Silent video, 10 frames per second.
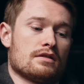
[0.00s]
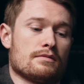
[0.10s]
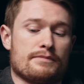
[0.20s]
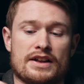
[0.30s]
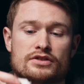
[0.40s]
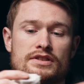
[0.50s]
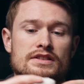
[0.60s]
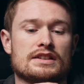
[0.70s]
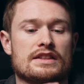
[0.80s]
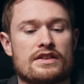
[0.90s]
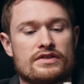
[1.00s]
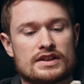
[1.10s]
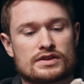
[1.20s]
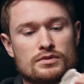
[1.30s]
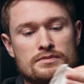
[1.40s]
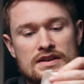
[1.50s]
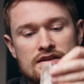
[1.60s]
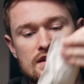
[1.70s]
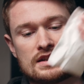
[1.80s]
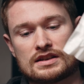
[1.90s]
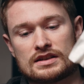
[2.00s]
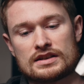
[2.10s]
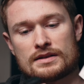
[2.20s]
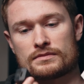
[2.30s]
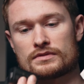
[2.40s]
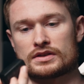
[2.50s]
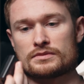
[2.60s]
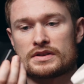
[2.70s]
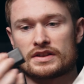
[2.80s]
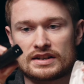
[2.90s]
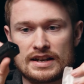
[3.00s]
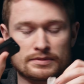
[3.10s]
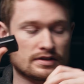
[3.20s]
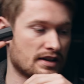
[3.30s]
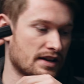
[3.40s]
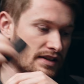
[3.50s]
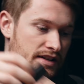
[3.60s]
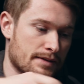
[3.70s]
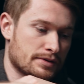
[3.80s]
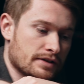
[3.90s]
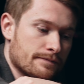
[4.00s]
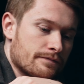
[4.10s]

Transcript: batteries, and then this would be this would be the AC adapter.